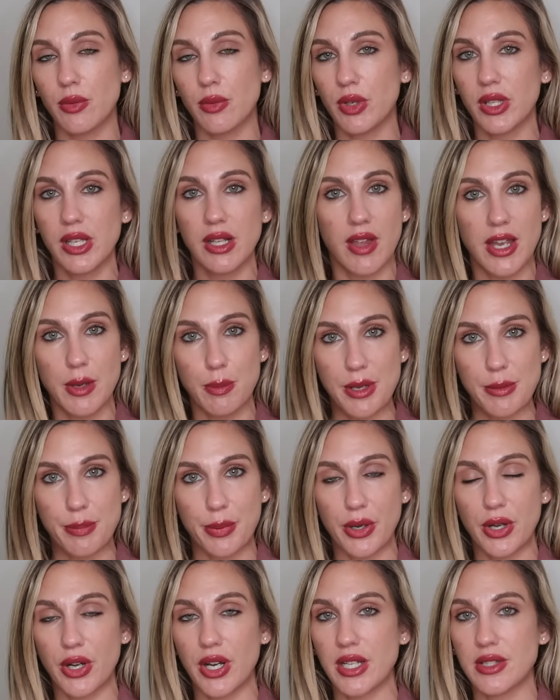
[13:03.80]
I really like
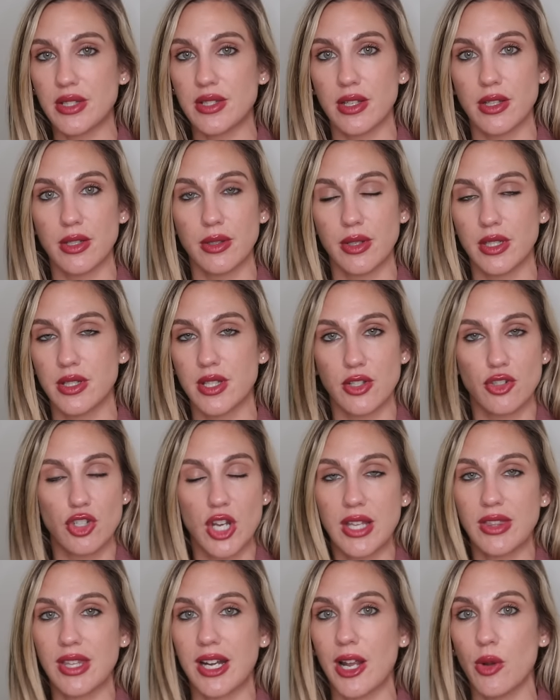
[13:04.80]
Beeper. It's a
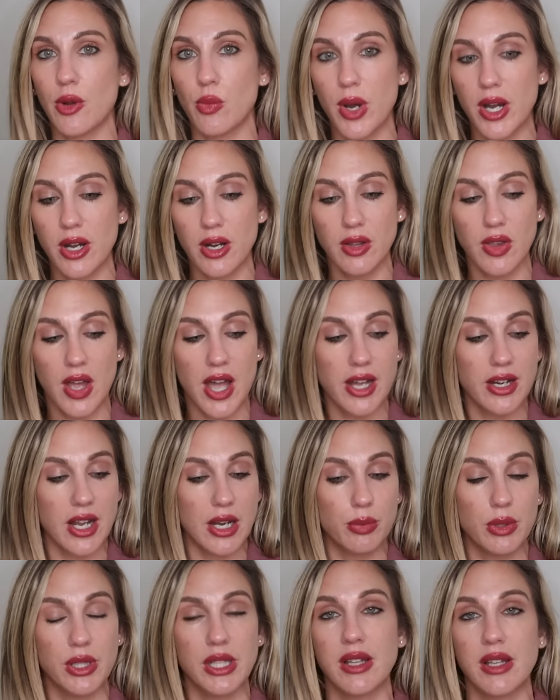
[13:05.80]
shade that I wear a lot.
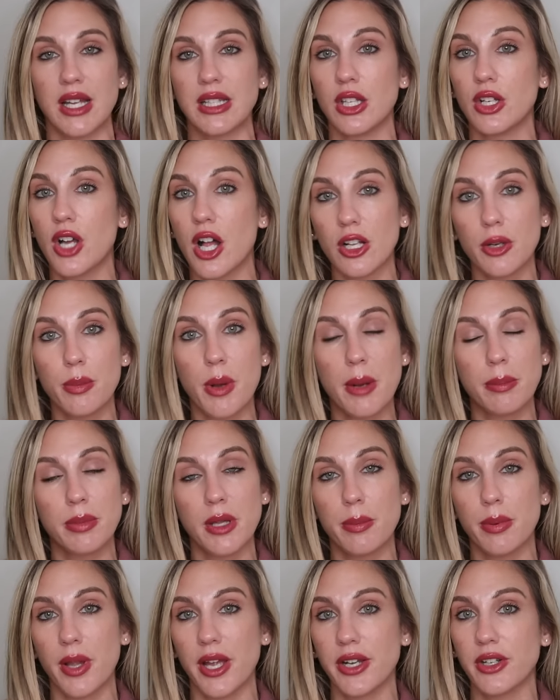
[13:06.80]
I really like the ColourPop
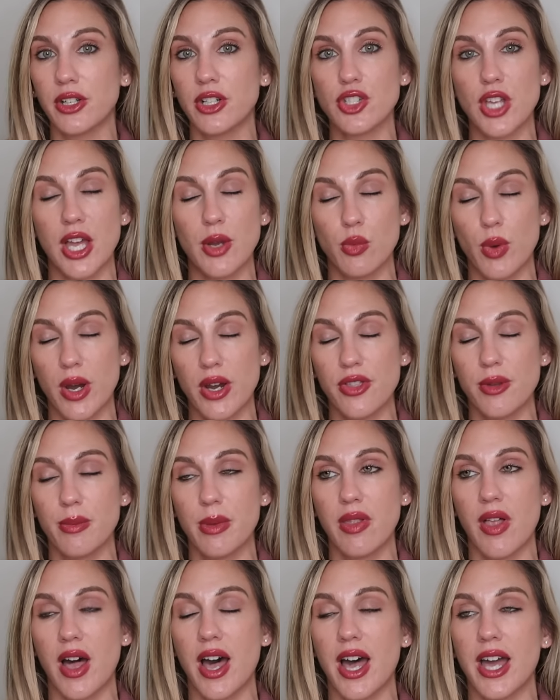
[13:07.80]
lip liners. I wear
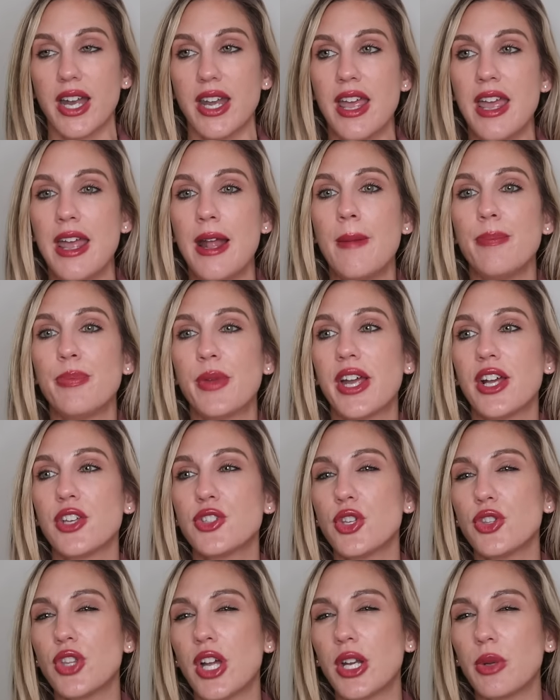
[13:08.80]
them a lot. I
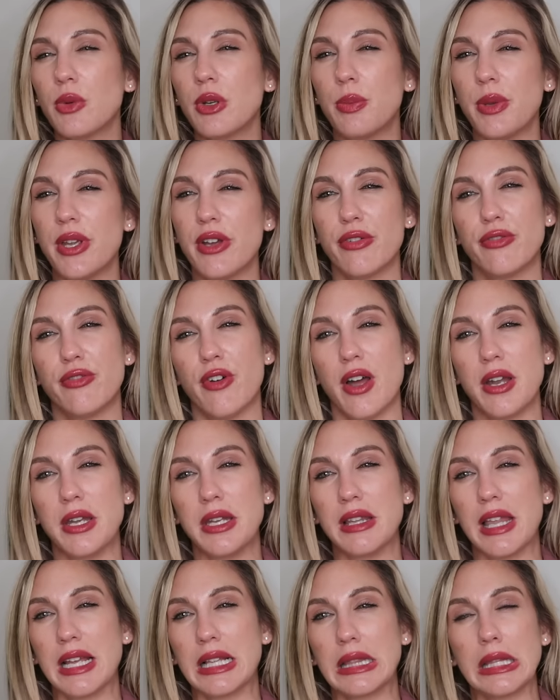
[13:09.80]
also thought it would be a
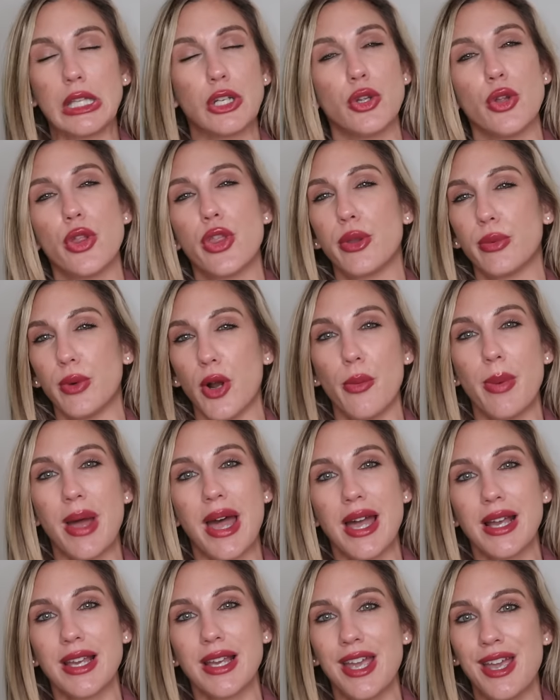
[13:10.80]
fun like little
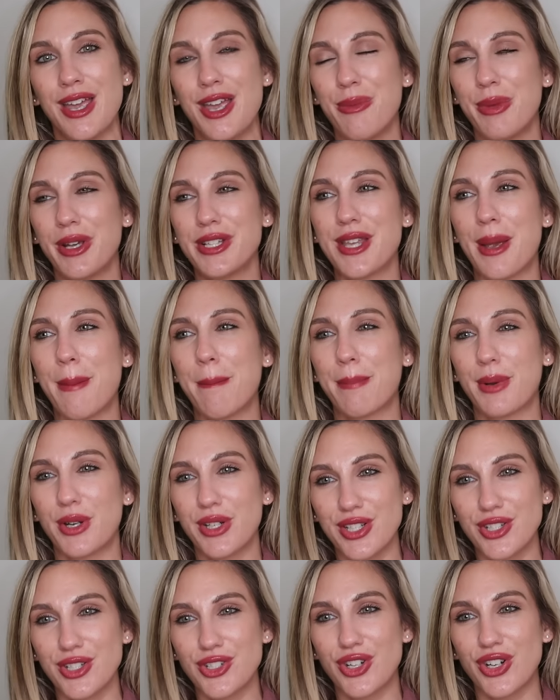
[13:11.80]
throwback, because I'm
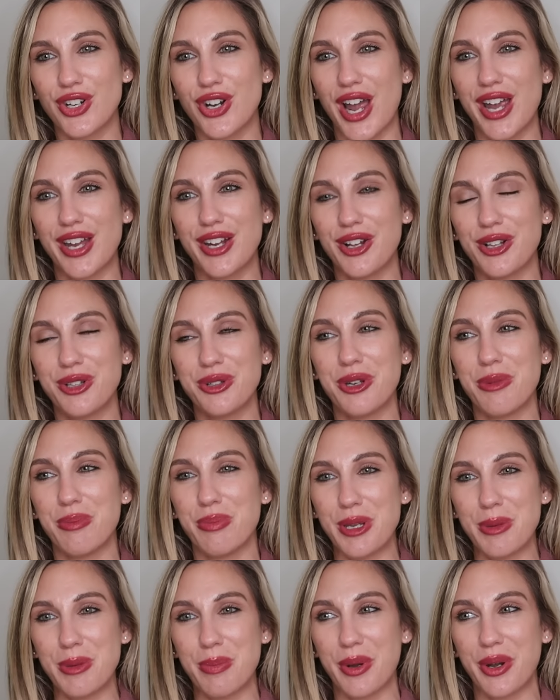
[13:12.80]
pretty sure I
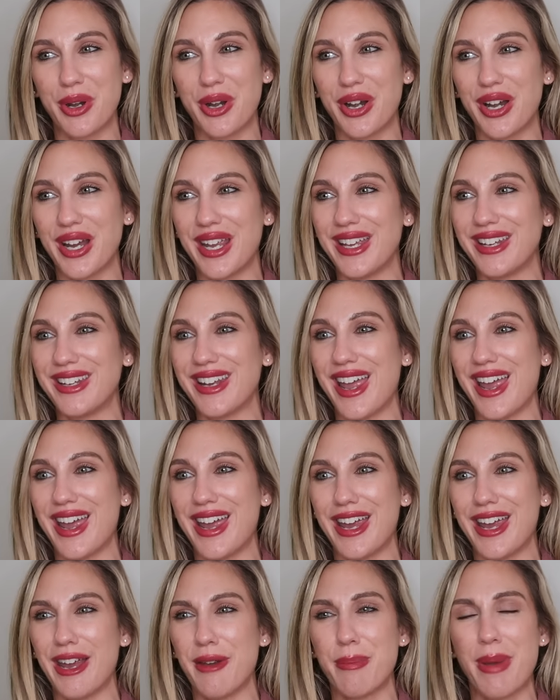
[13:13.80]
included Beeper in
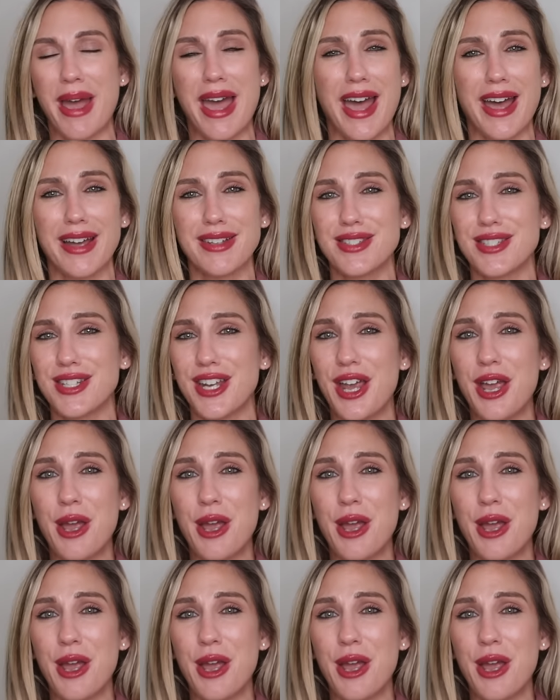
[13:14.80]
a past